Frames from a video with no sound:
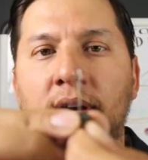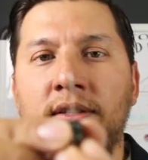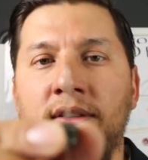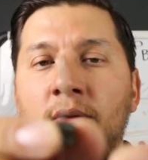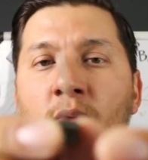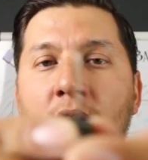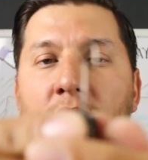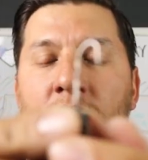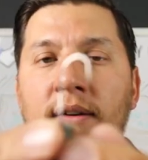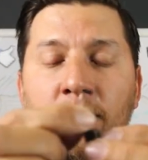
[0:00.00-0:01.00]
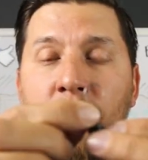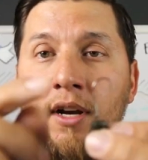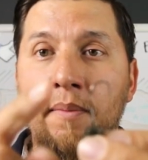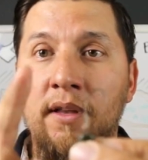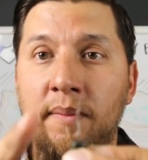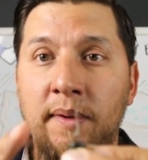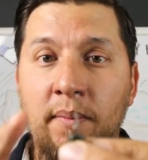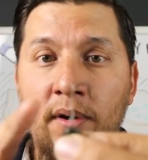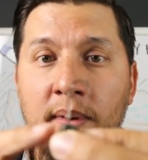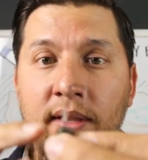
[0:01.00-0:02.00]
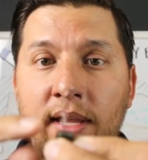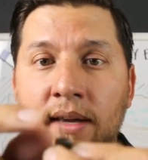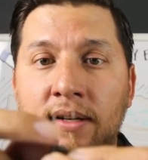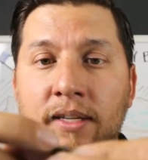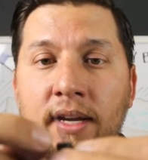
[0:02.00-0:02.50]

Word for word: It's thin wire. We'll talk a little bit more about that in a